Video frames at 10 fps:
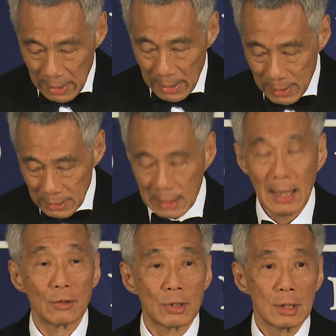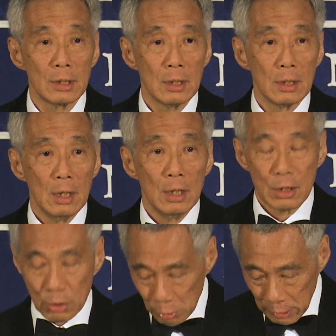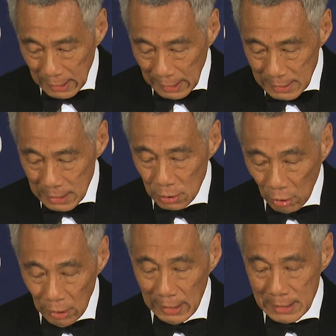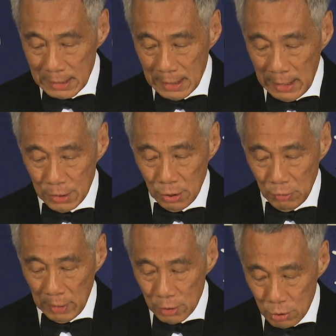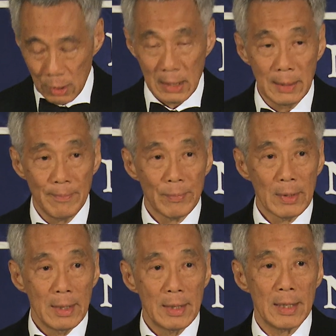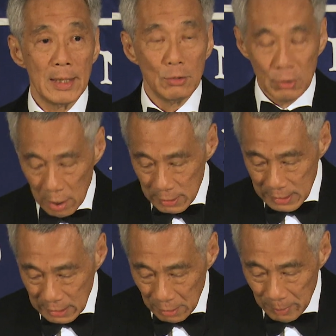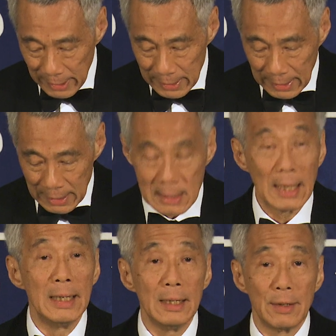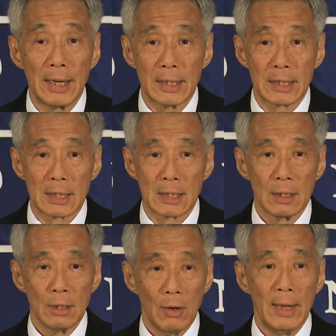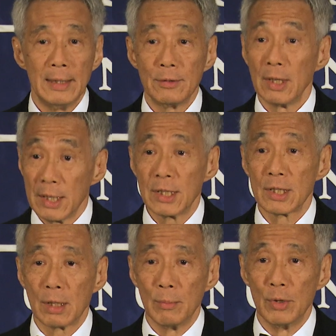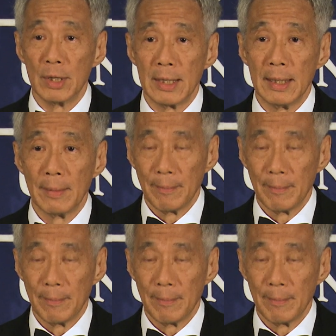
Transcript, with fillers: And this council scrutinizes all legislation to ensure that they do not discriminate against any race or any religious community.